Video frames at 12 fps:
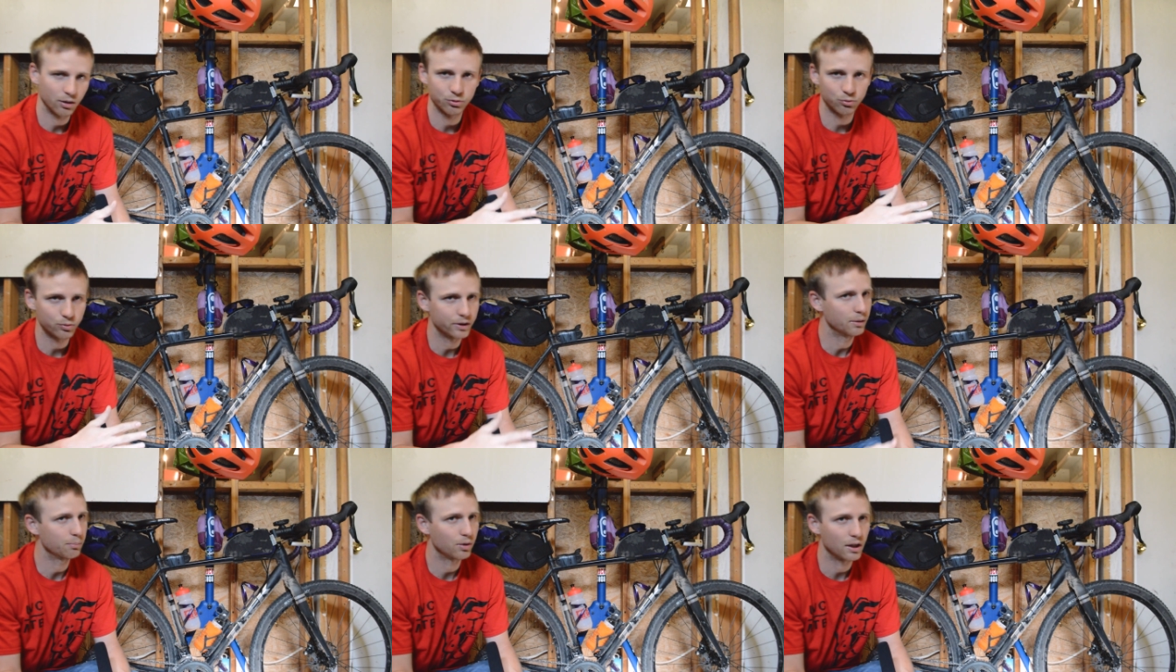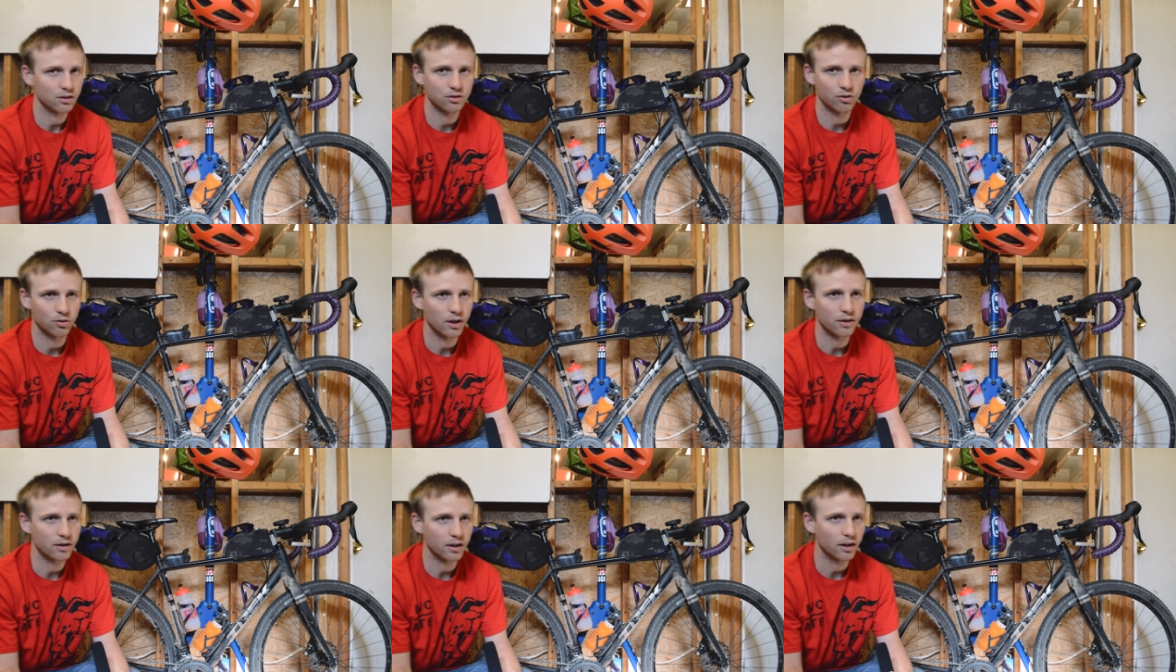I was really impressed
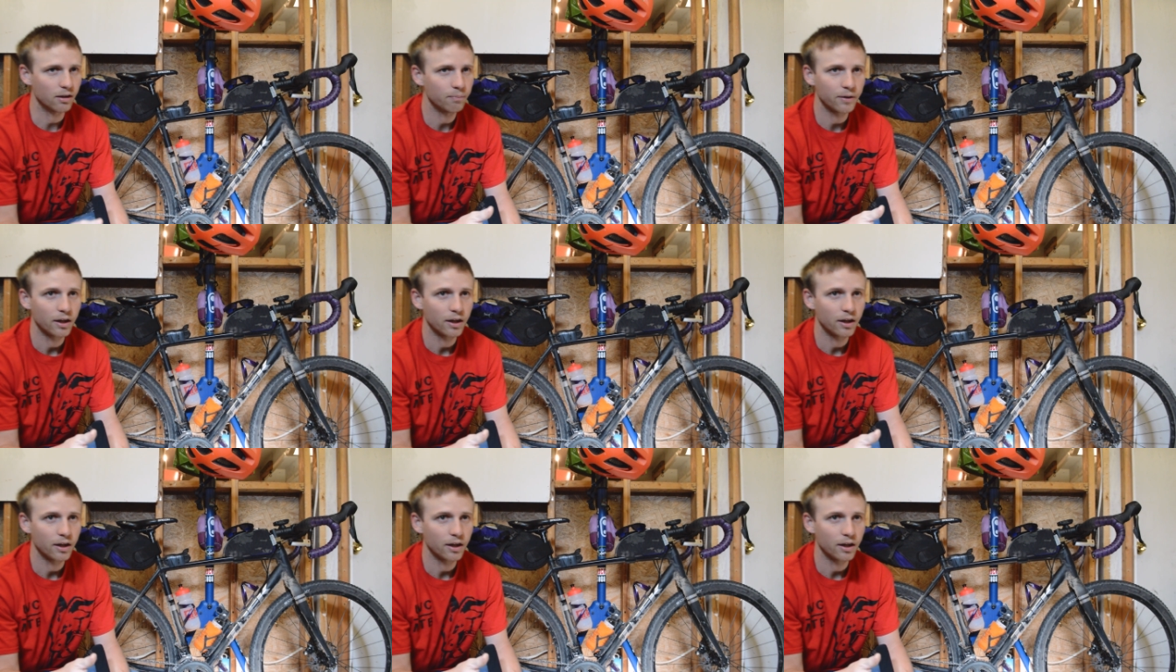throughout the day.